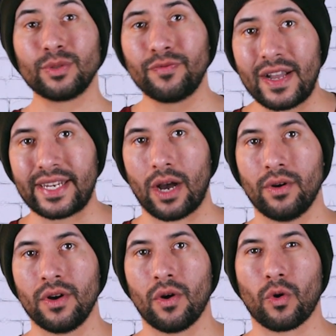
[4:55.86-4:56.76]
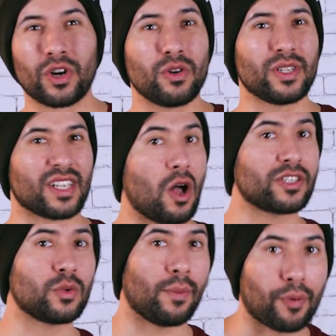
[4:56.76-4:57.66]
we find out, Oracle is
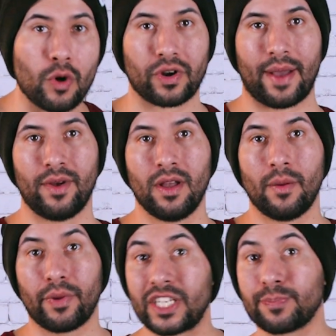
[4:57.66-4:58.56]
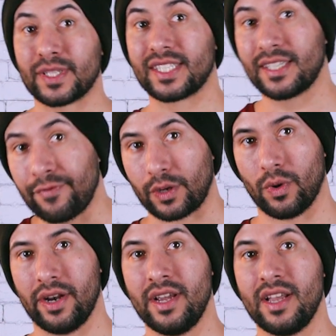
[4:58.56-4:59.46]
also a program, but a specific
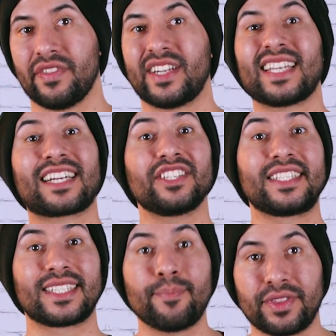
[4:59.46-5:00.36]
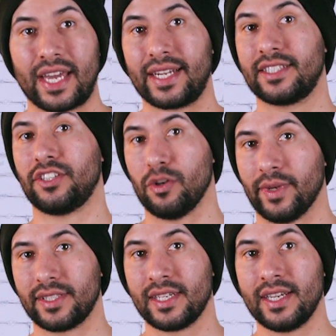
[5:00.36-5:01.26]
one that is actually sympathetic to
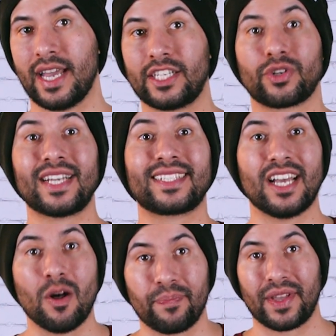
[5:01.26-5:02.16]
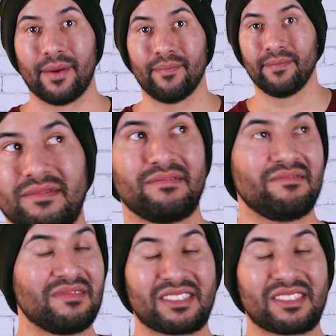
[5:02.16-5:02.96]
humans and tries to help them.